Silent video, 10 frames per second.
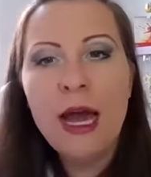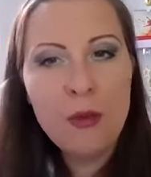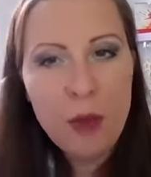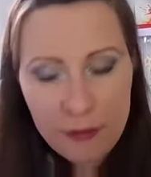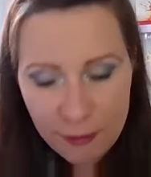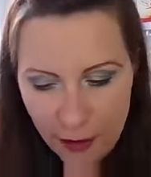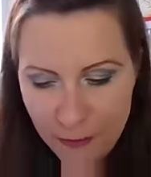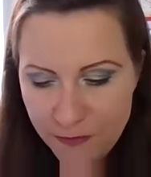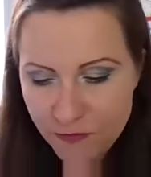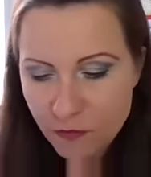
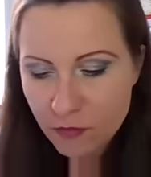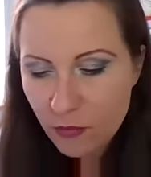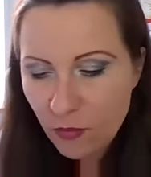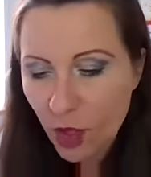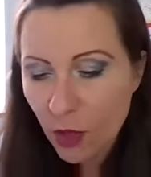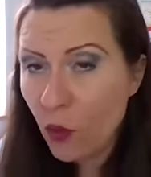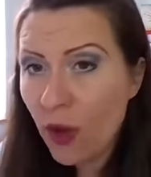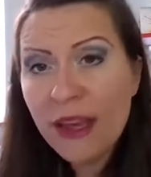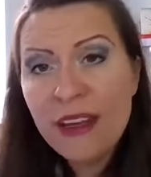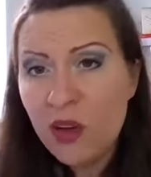However,
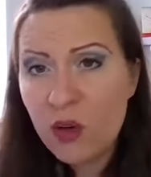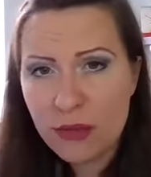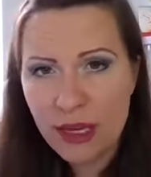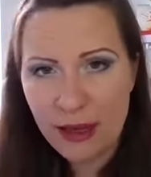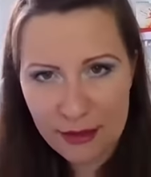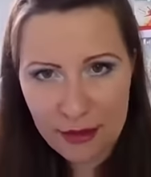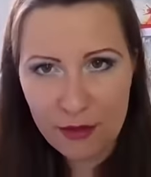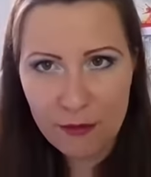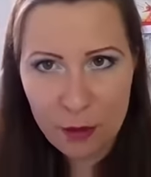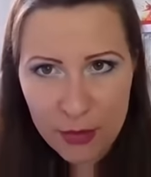for any of the
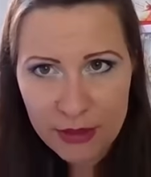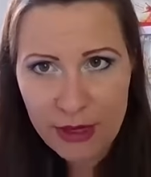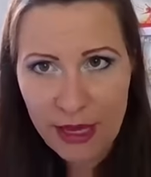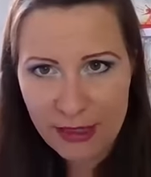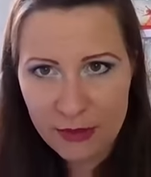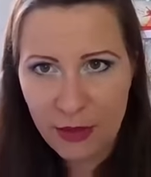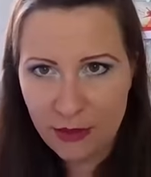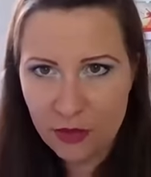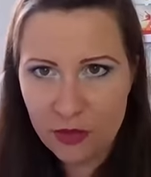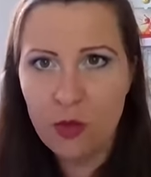other forbidden
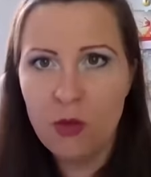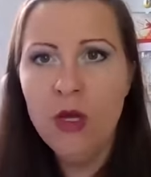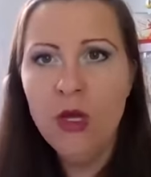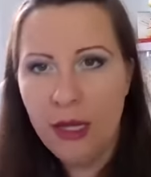aspects, so